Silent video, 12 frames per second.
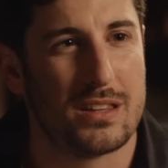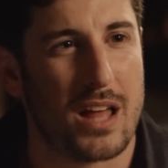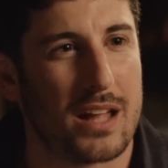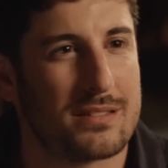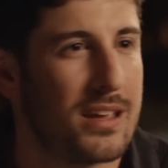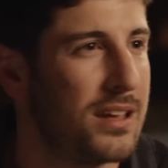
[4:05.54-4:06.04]

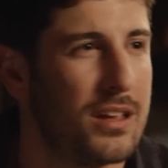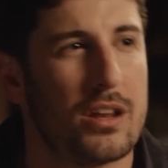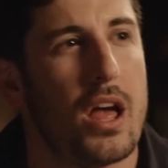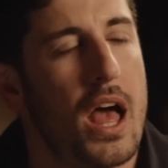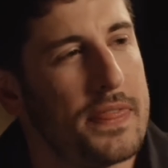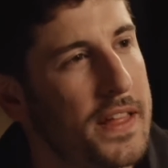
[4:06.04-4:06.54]
not
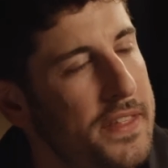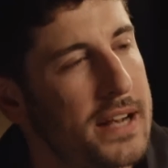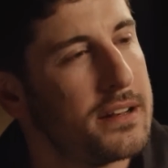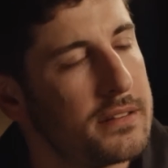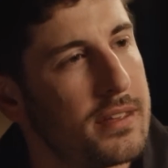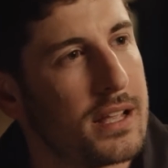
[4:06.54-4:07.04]
that I
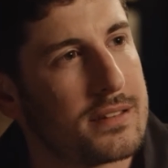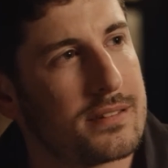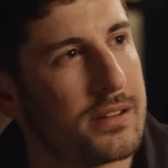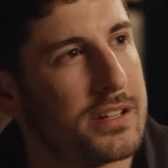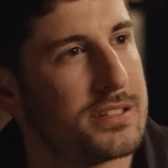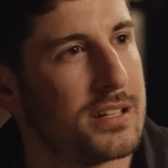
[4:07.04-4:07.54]
didn't take it
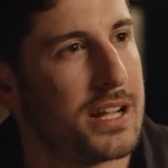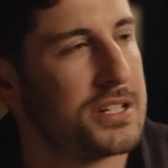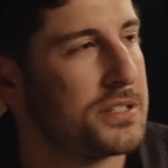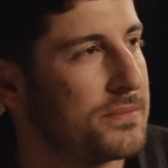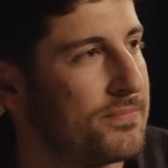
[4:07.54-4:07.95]
seriously. I